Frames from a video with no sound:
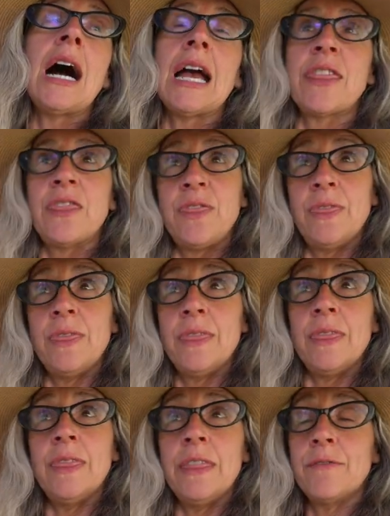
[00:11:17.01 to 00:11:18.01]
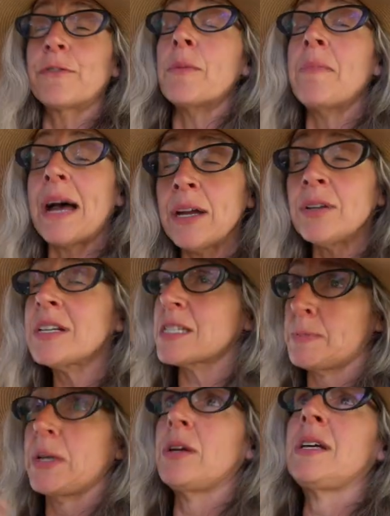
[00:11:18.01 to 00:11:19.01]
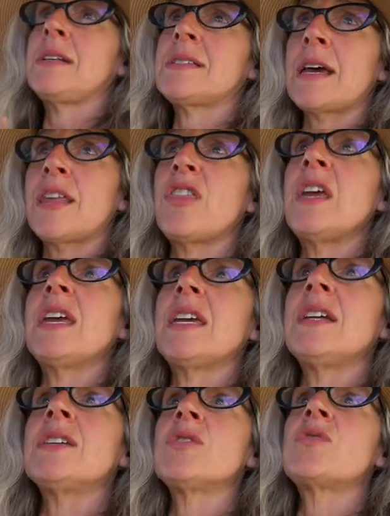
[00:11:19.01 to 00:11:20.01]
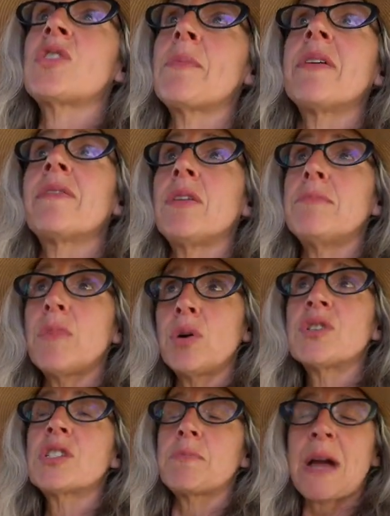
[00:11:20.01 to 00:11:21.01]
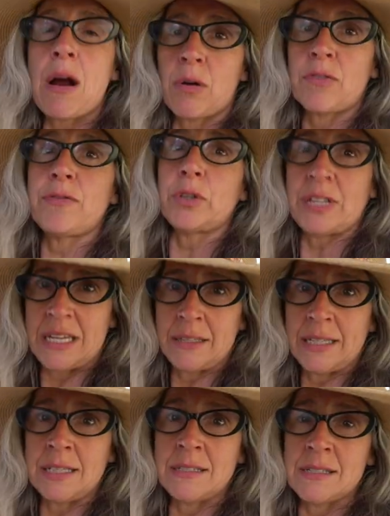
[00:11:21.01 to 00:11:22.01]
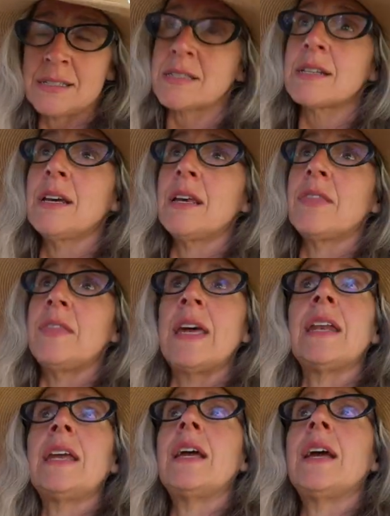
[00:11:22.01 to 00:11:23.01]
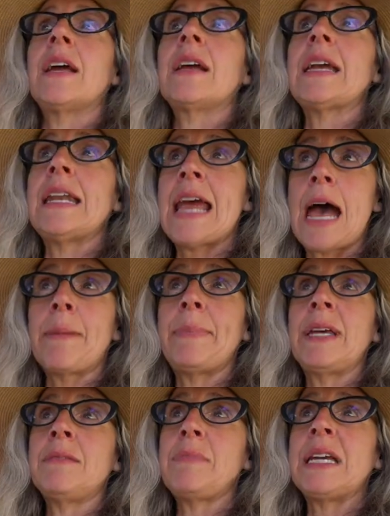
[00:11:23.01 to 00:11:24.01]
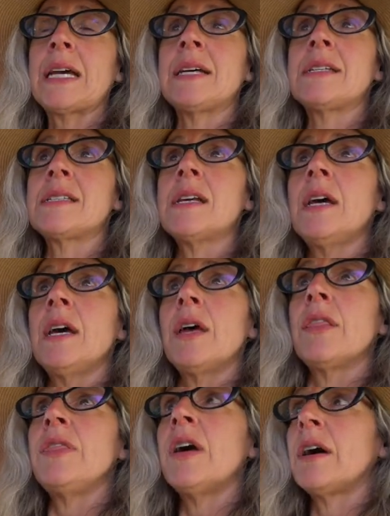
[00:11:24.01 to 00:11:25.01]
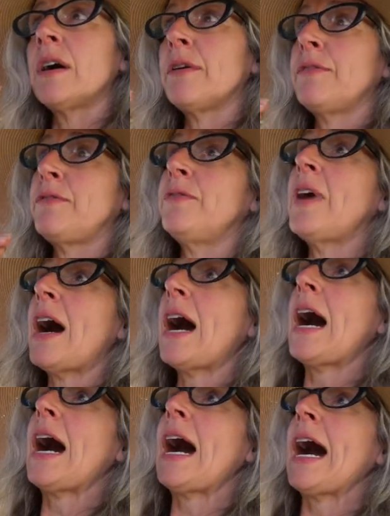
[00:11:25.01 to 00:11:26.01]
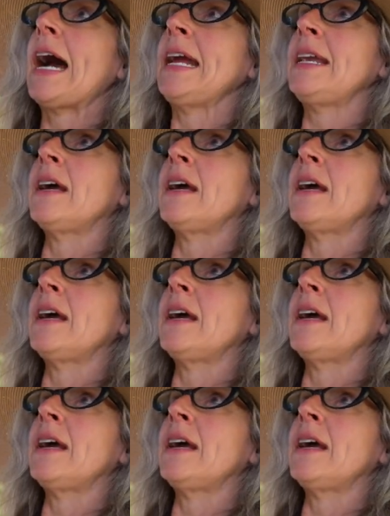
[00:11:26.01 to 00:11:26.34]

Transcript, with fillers: I, from my own experience, I think is some of the most powerful healings that can happen because the height